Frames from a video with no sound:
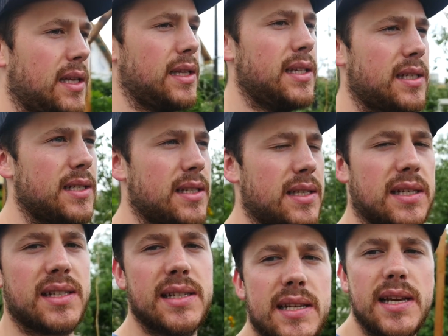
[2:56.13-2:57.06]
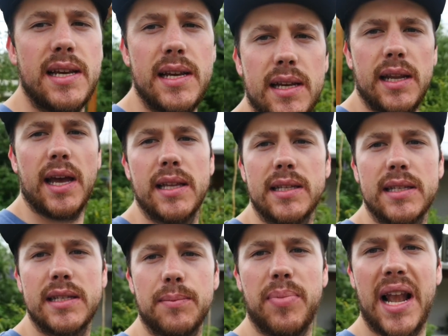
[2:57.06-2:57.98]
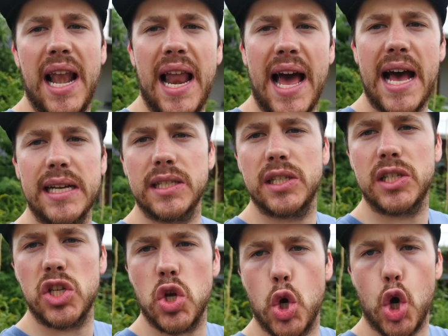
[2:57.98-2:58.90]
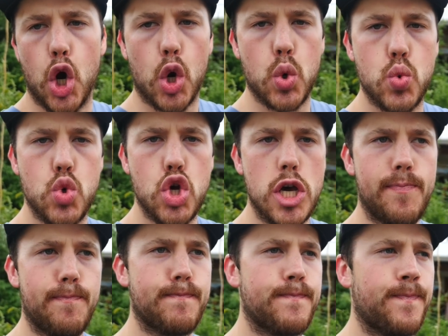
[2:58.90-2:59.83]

This is the seed and supply store. Whoop.